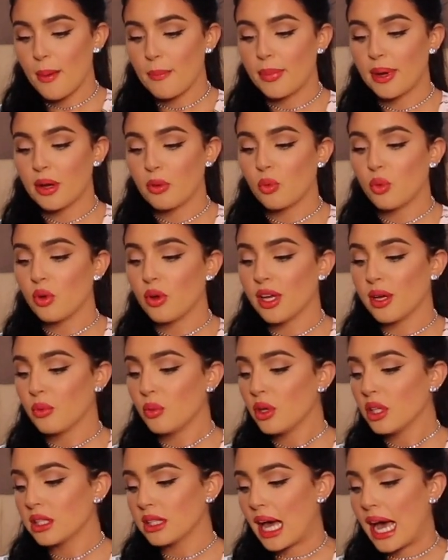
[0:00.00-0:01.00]
but it
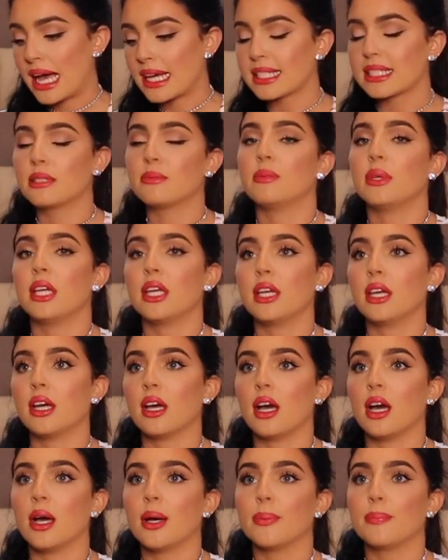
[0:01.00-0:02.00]
will last me
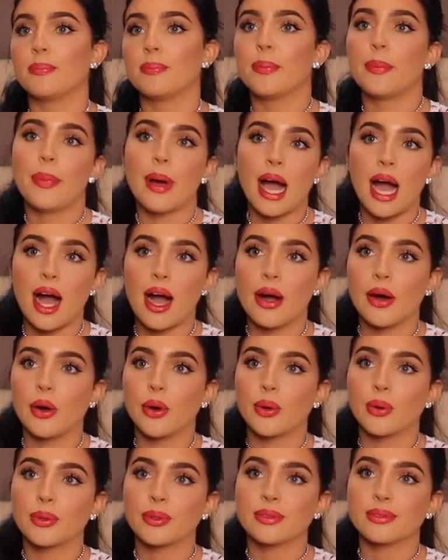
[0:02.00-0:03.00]

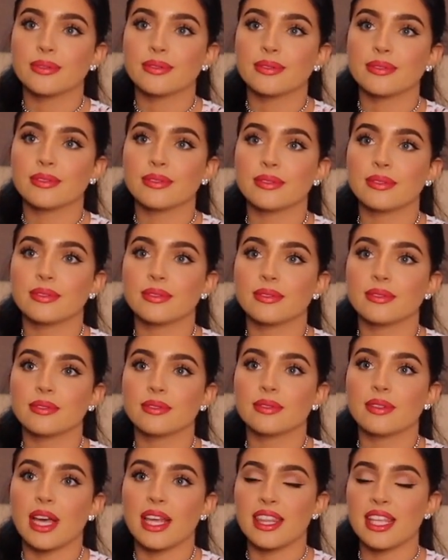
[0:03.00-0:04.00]
about,
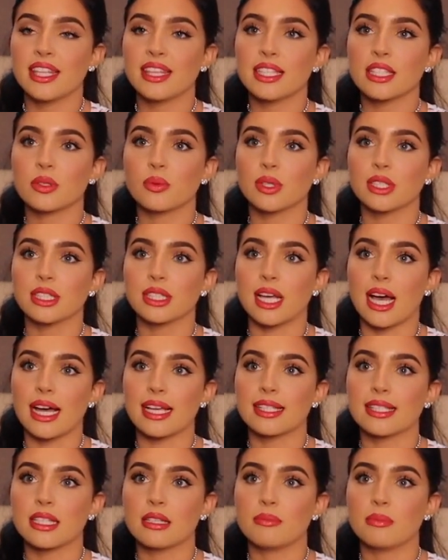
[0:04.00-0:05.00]
I think this one
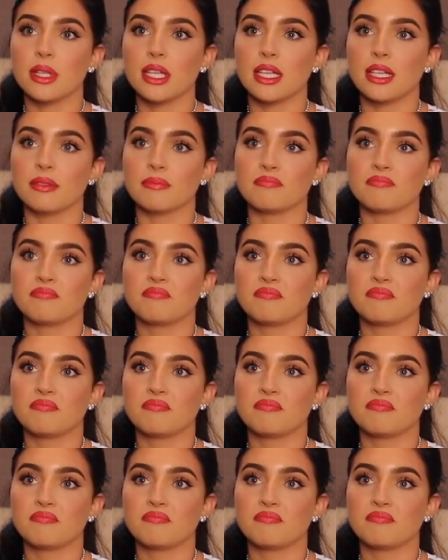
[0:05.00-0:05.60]
lasted me